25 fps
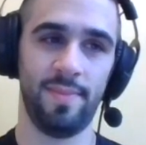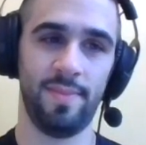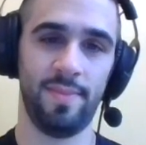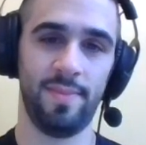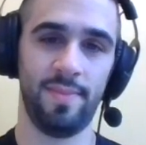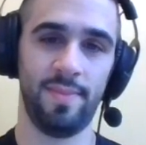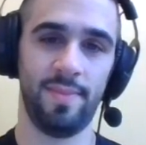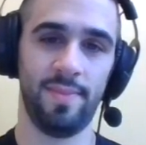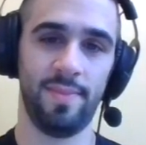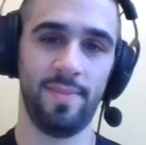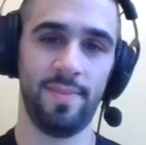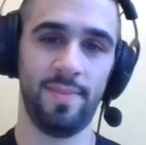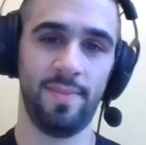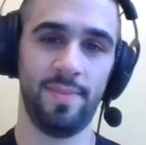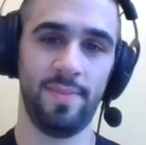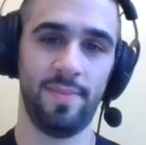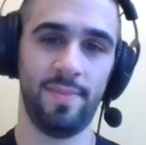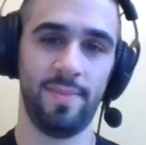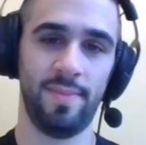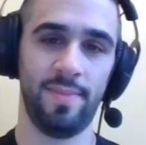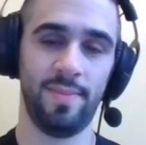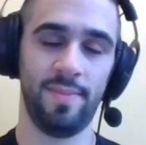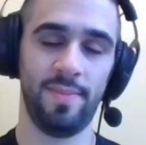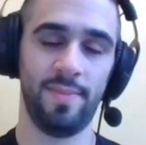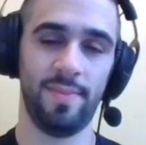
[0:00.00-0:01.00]

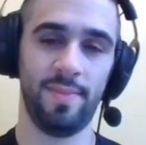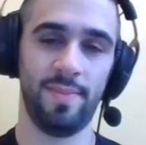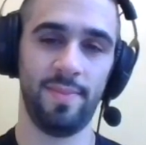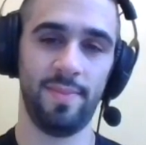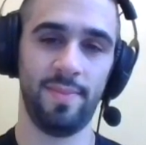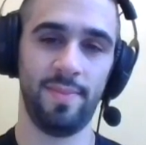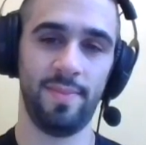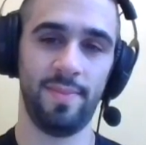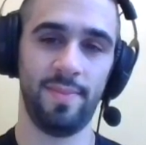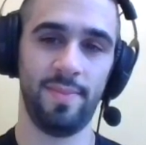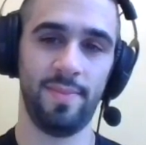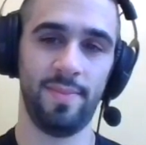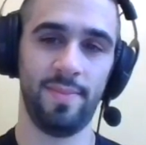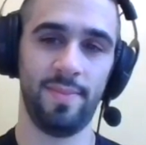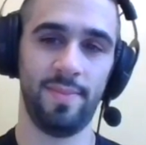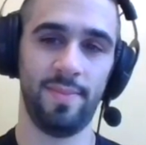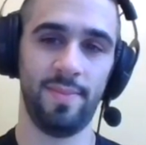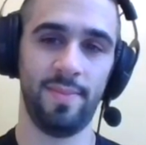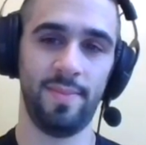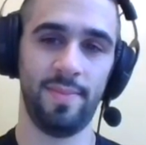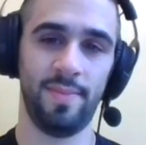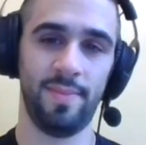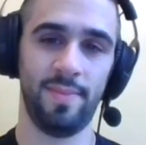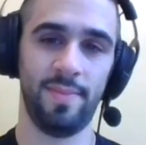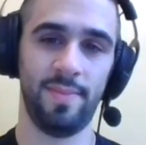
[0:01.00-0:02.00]

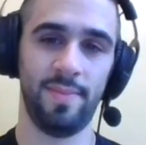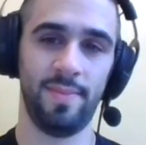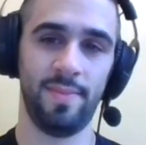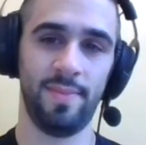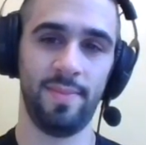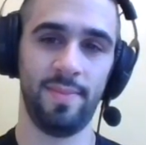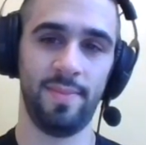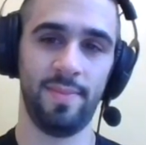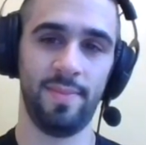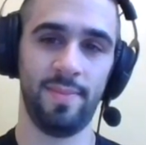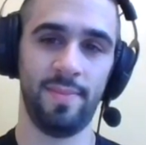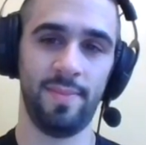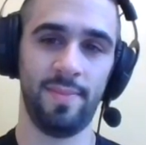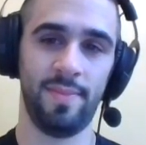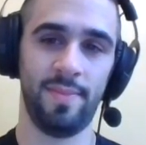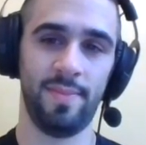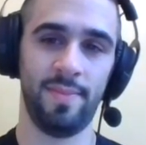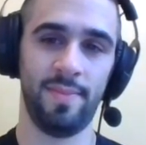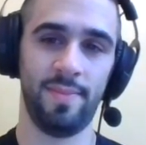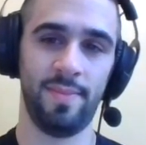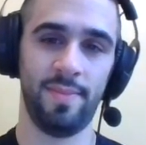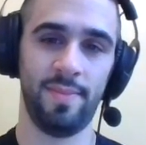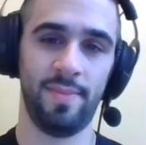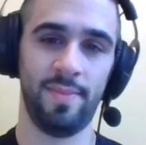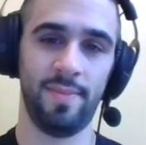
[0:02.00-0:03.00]

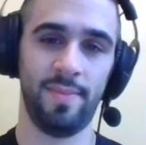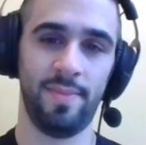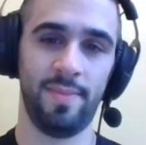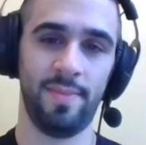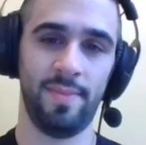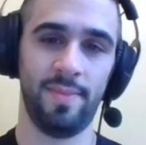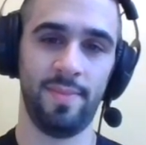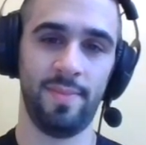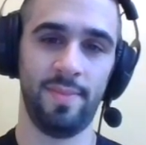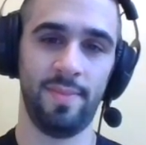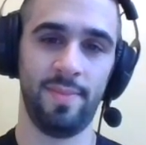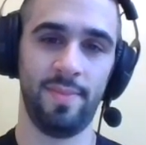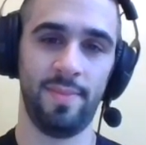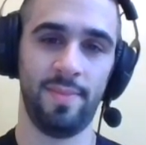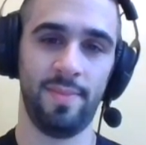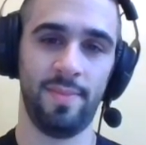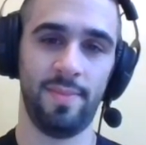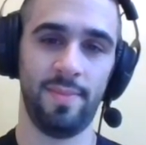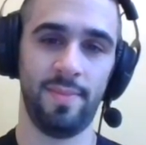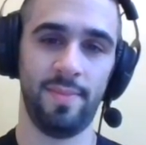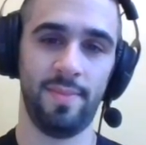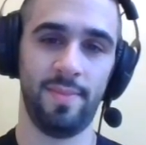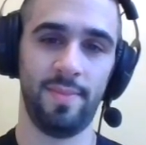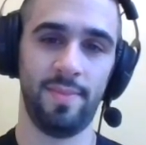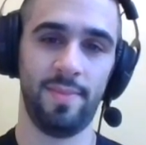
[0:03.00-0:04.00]

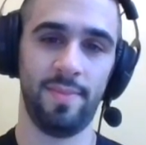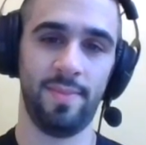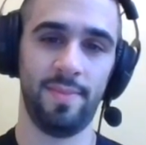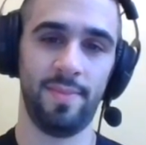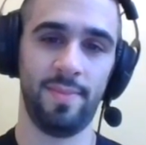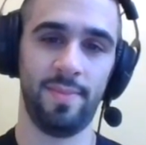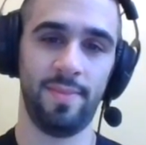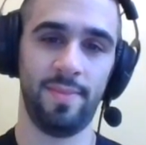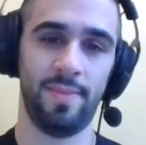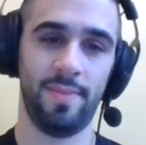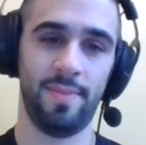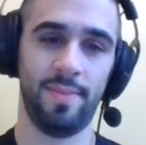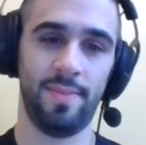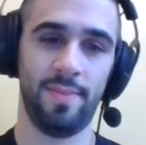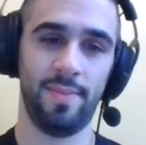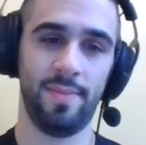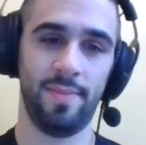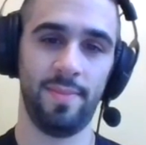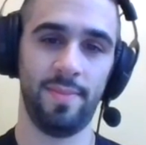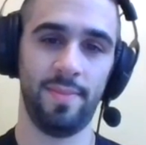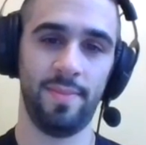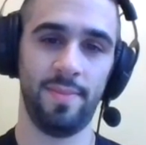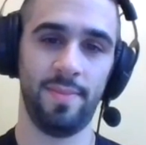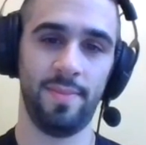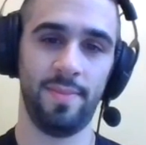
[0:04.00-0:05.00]

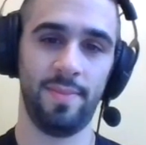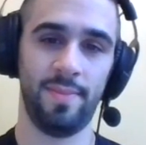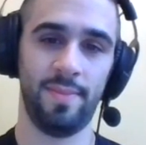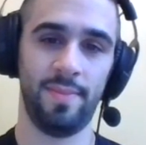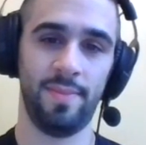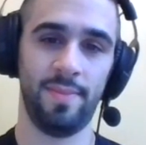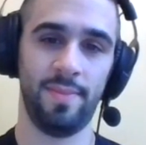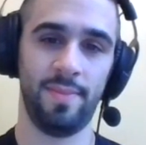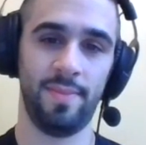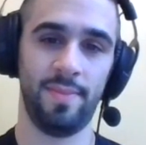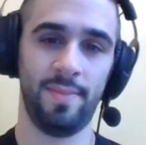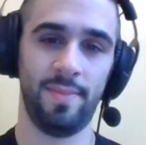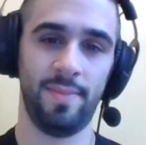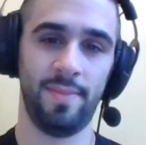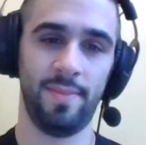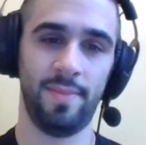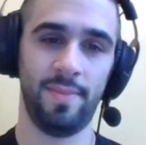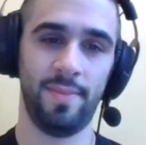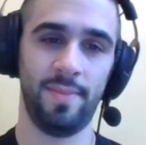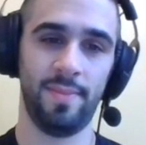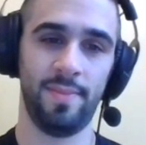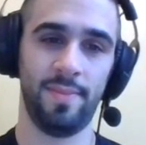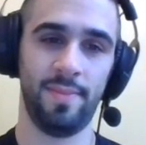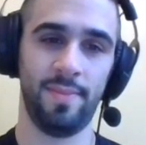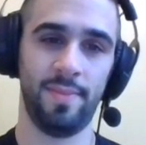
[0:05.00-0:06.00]

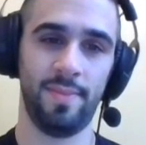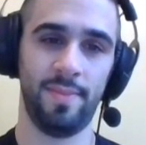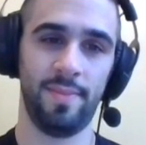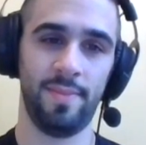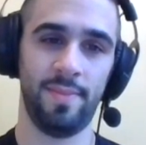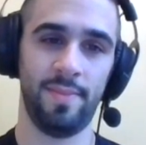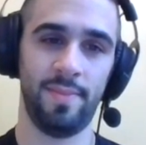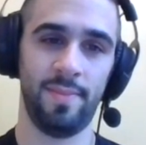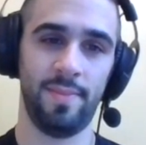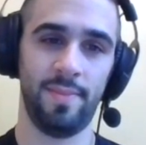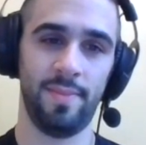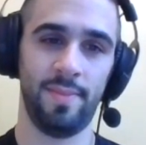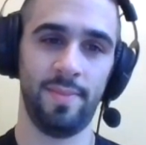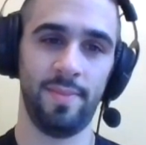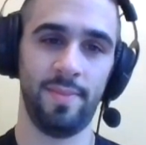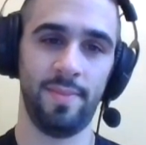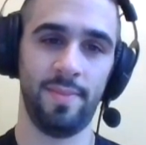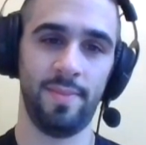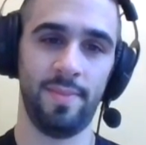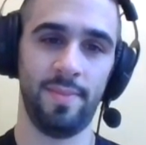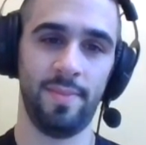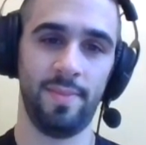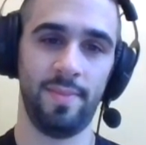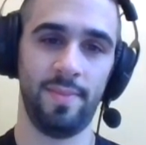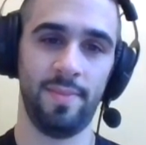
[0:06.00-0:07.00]

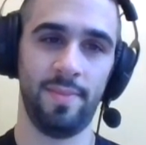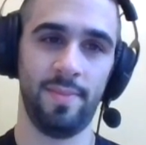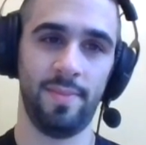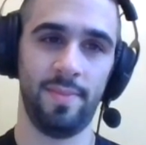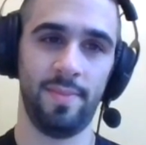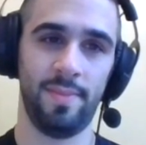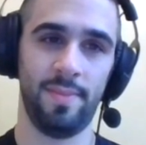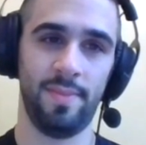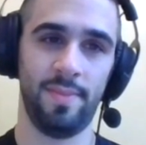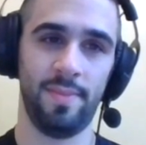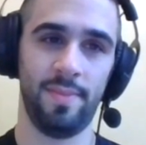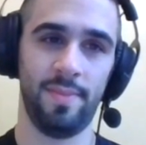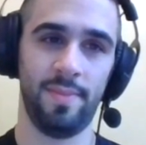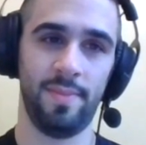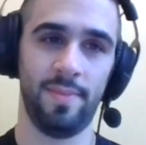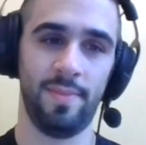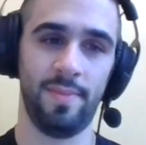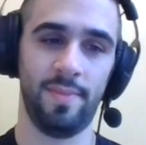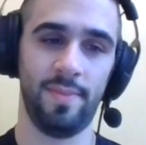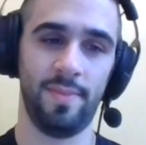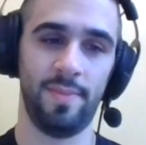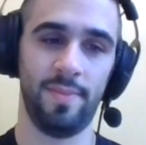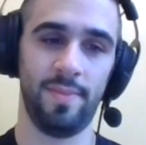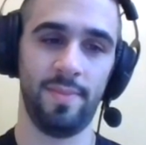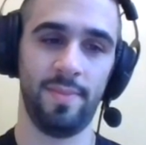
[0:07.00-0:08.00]
This person isn't speaking.